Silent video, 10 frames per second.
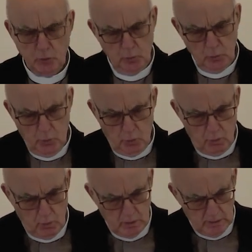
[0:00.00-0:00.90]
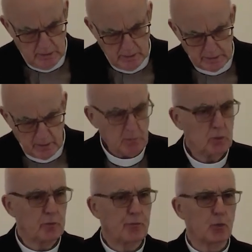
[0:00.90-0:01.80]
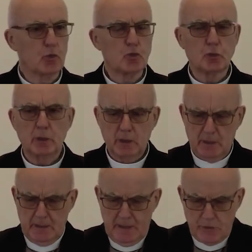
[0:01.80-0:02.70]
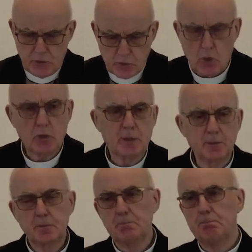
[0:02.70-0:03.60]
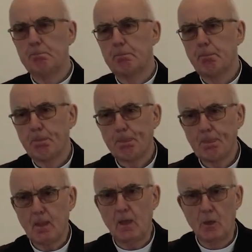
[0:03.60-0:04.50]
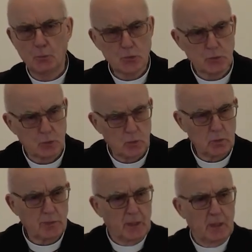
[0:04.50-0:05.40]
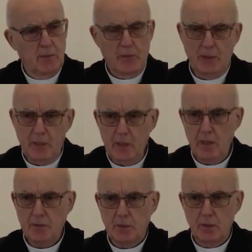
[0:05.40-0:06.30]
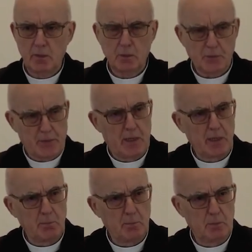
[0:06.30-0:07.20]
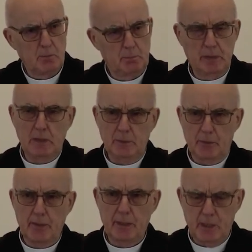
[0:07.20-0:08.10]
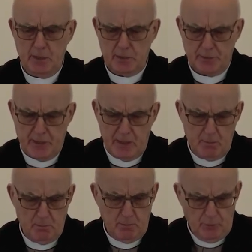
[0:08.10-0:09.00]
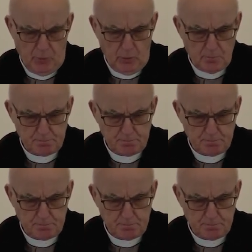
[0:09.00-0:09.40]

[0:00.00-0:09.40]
new law came into force in Scotland. It was called the Hate Crime bill or hate crime law.